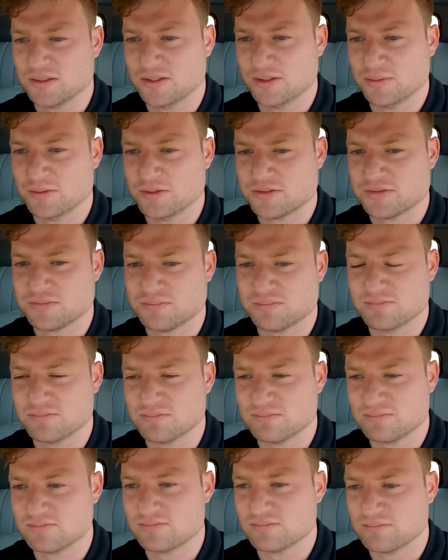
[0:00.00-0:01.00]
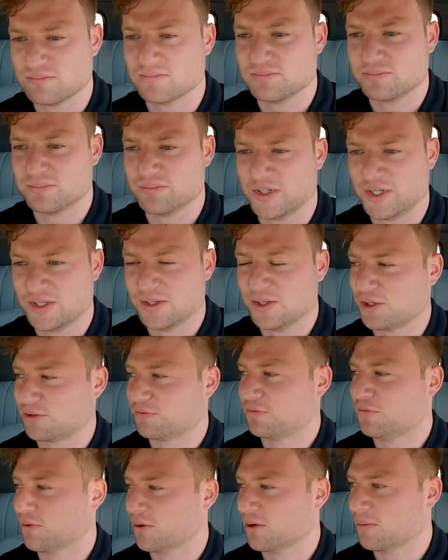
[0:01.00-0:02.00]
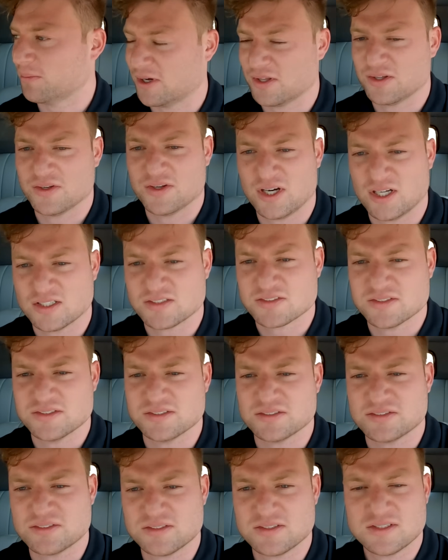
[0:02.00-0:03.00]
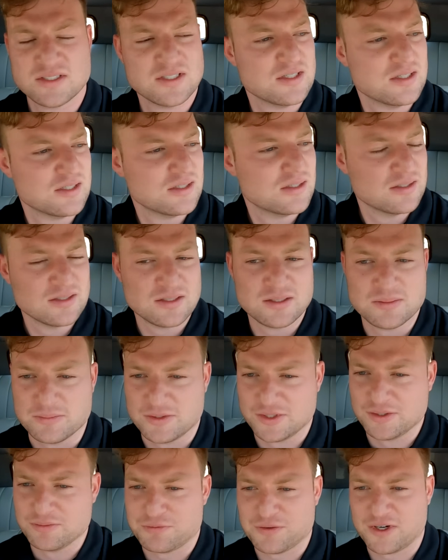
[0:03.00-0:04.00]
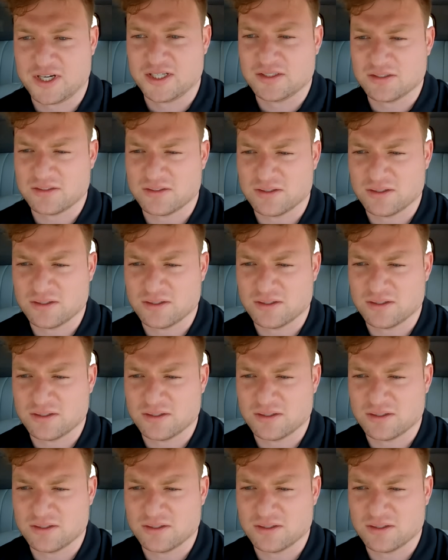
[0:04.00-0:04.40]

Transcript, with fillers: It was being looked for by the Nazis. Didn't find it